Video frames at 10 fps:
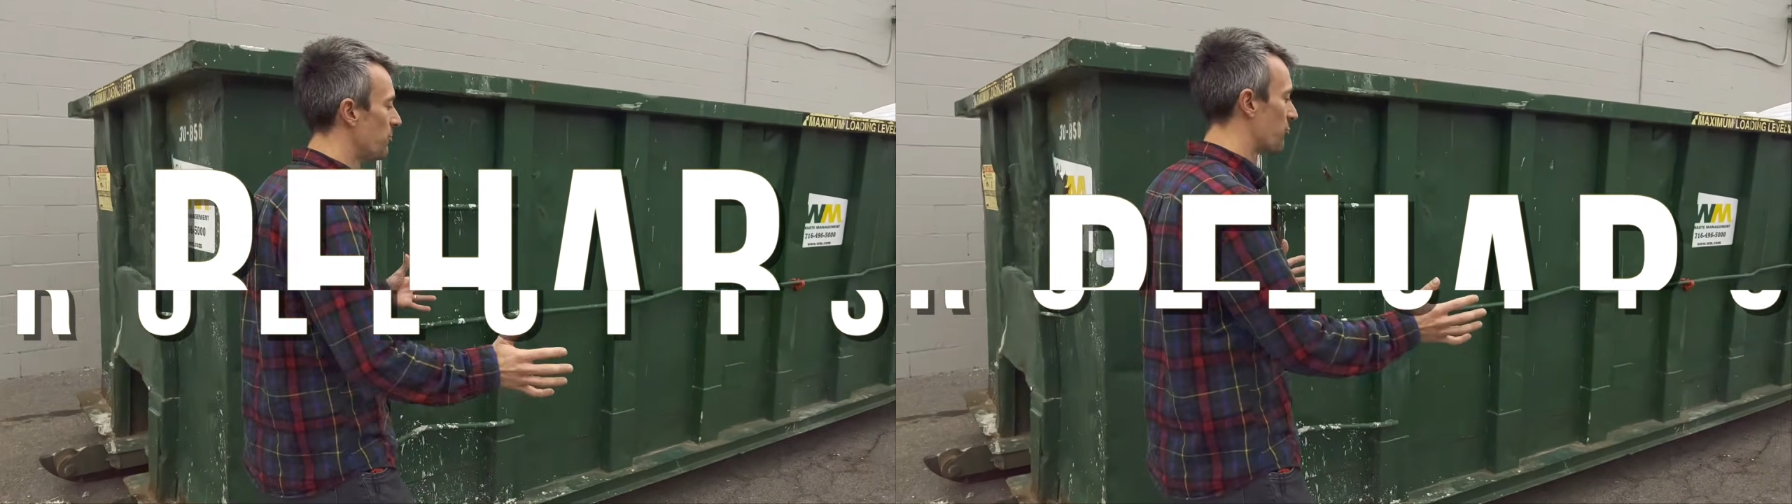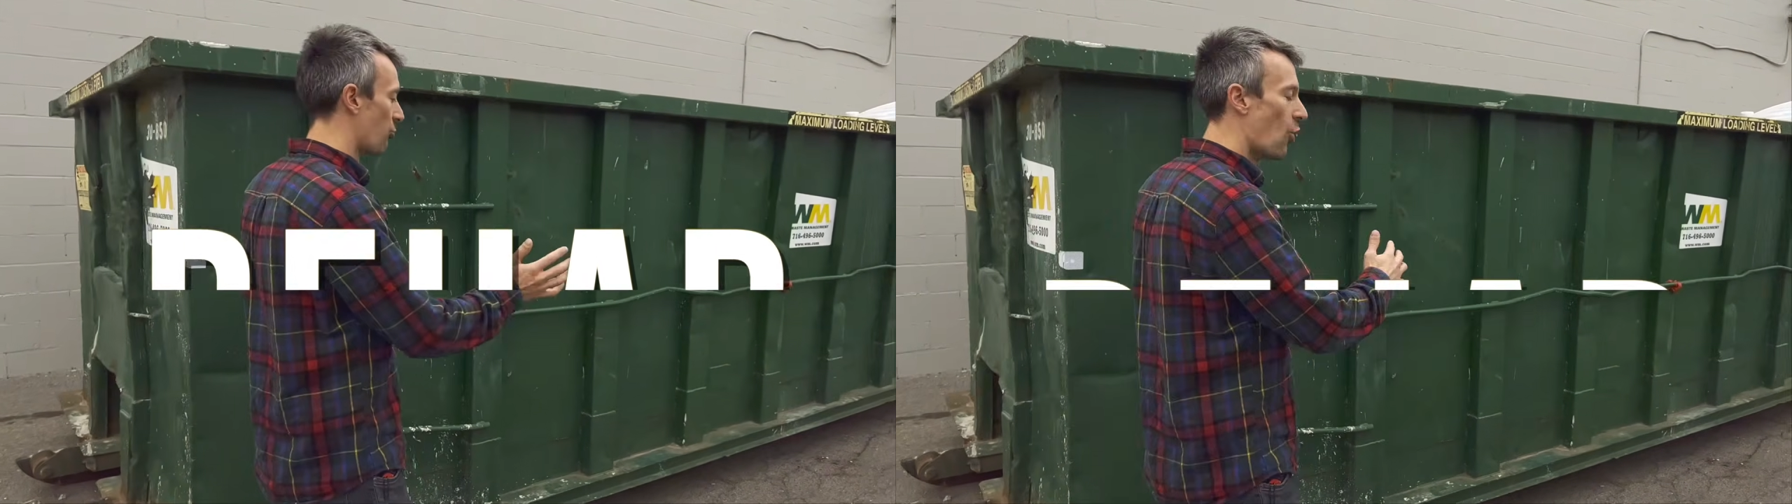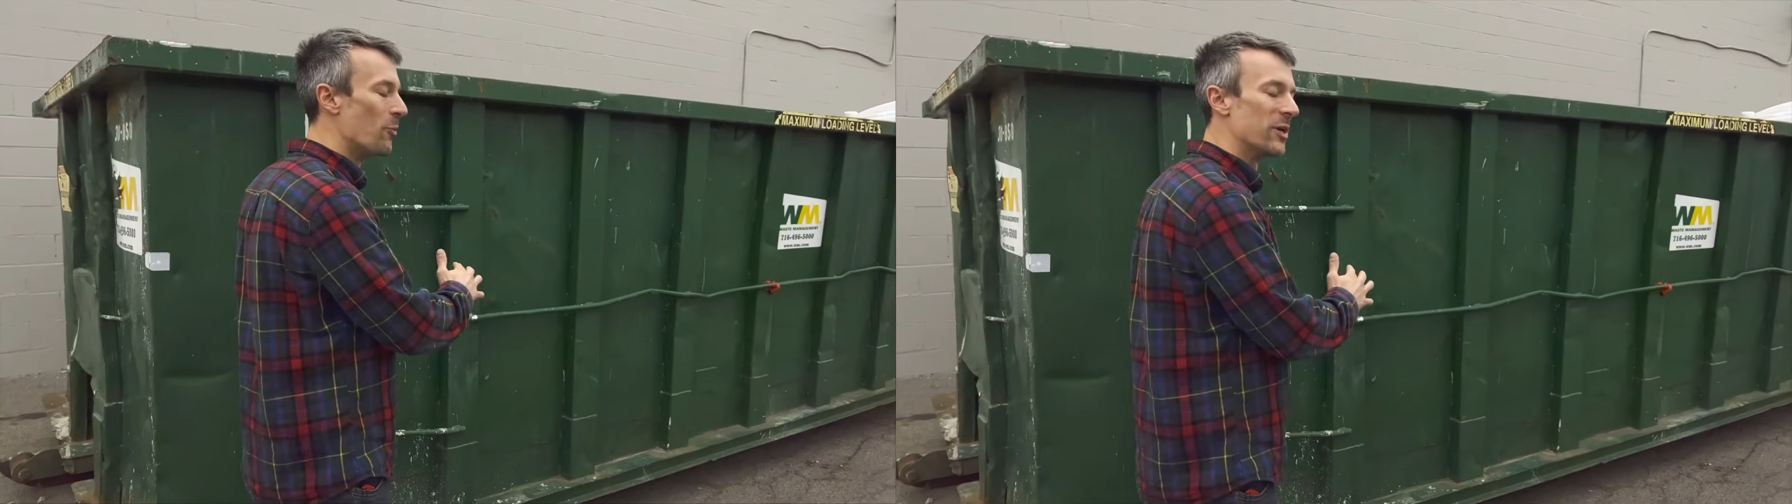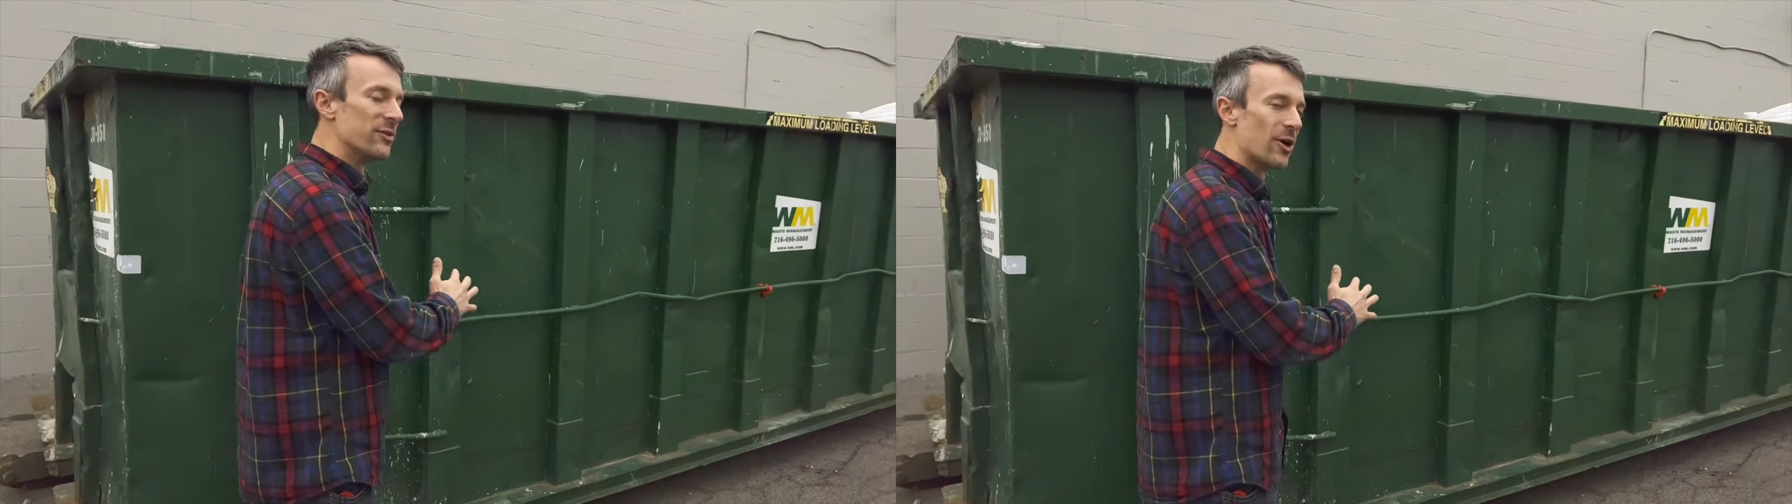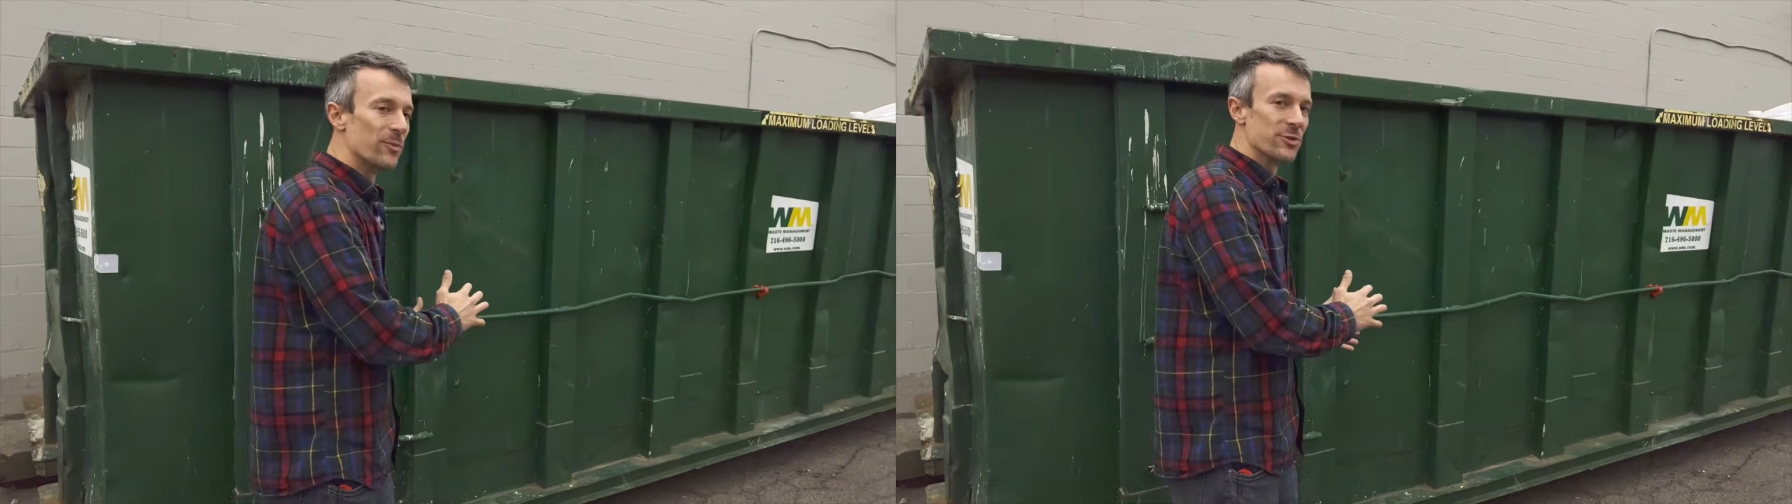throw them in a
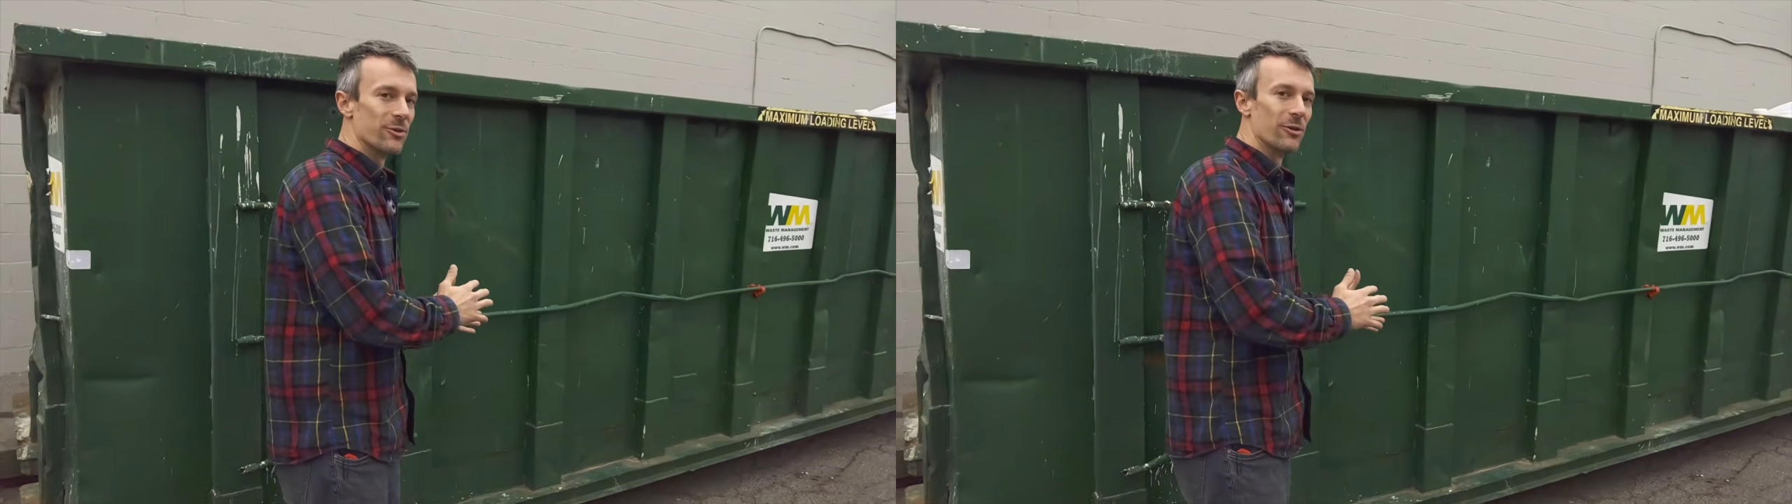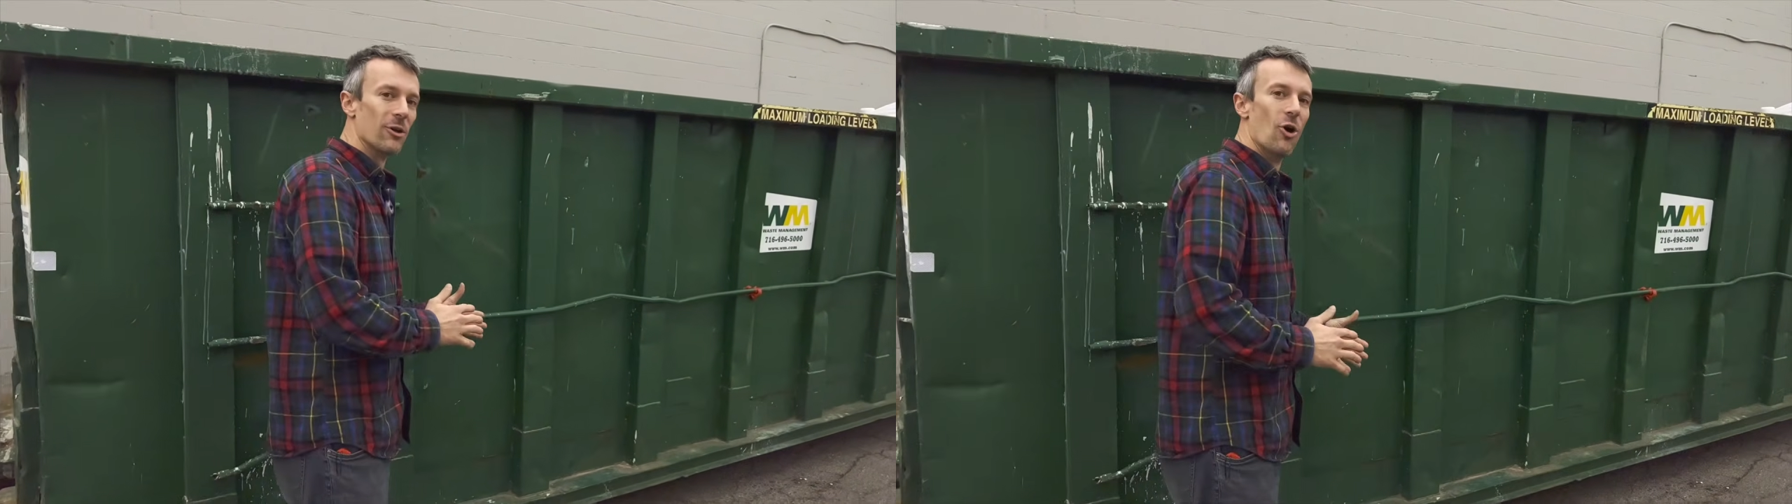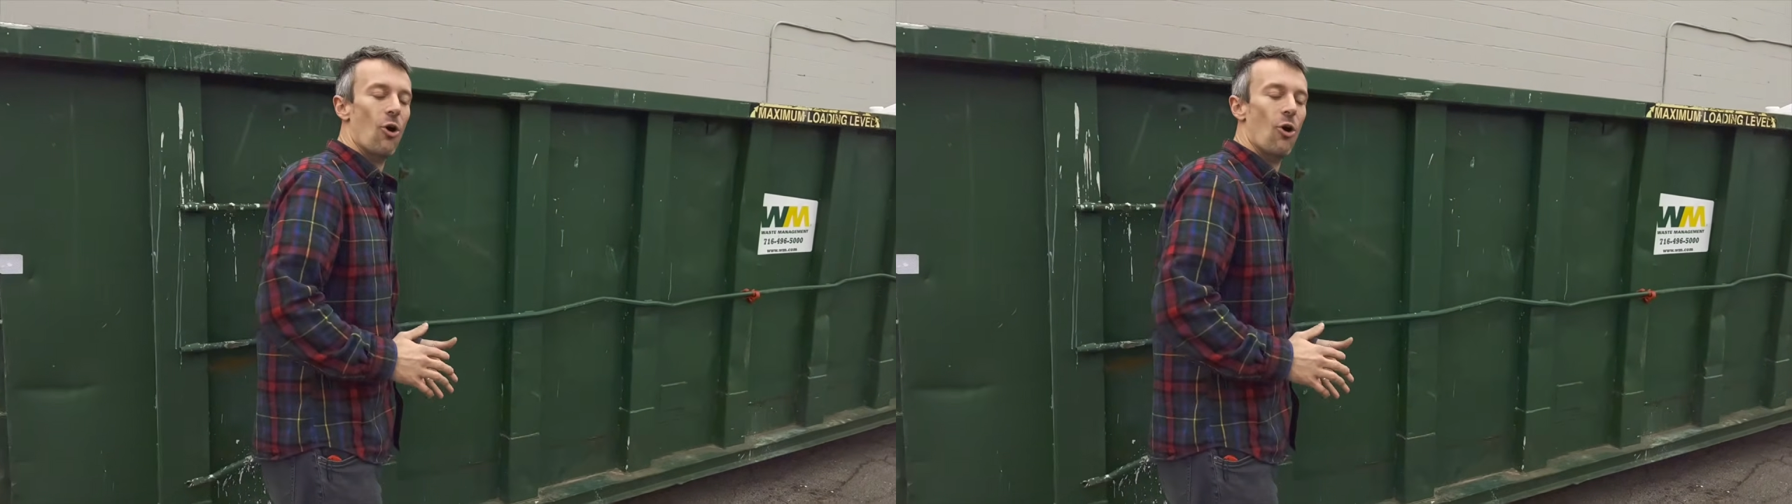dumpster.